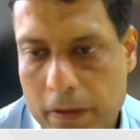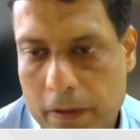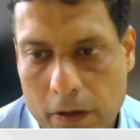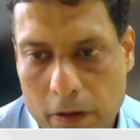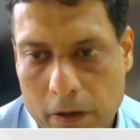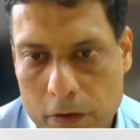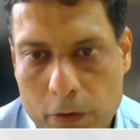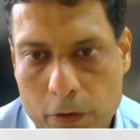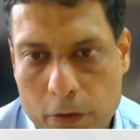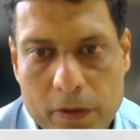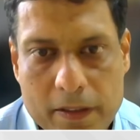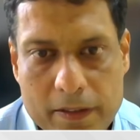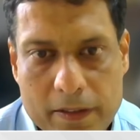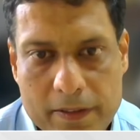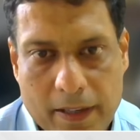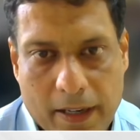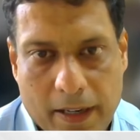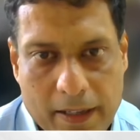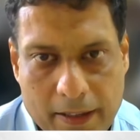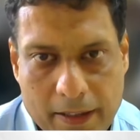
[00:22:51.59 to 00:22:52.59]
do this
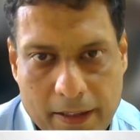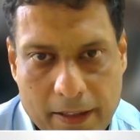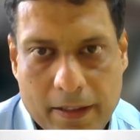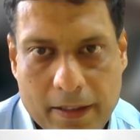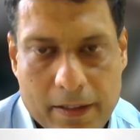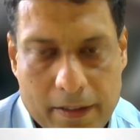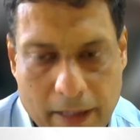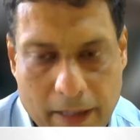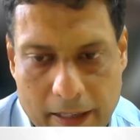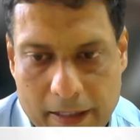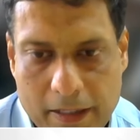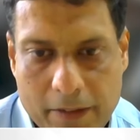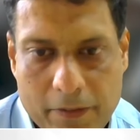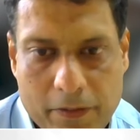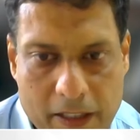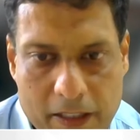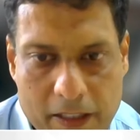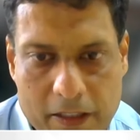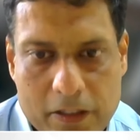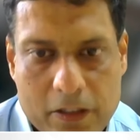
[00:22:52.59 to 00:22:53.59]
at a relatively
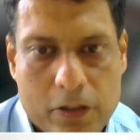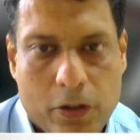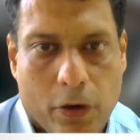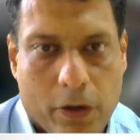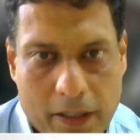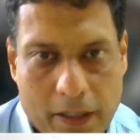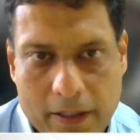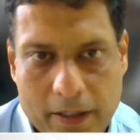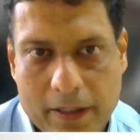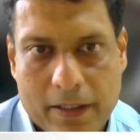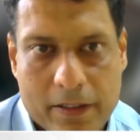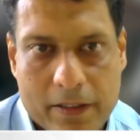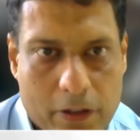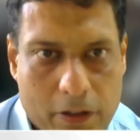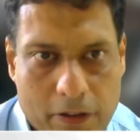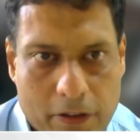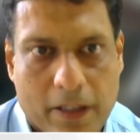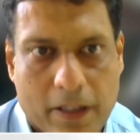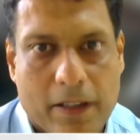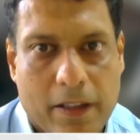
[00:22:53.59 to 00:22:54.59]
shorter sort of
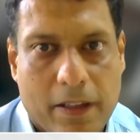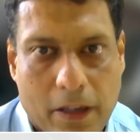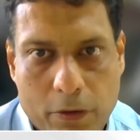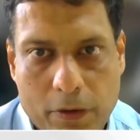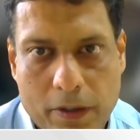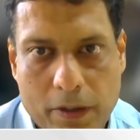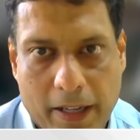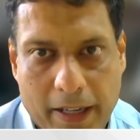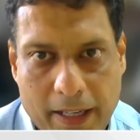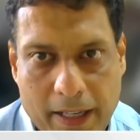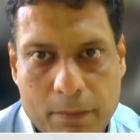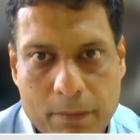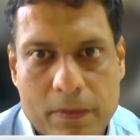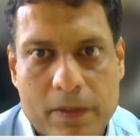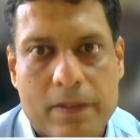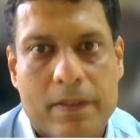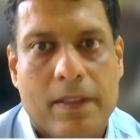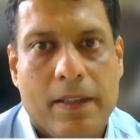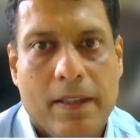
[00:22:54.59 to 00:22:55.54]
turnaround times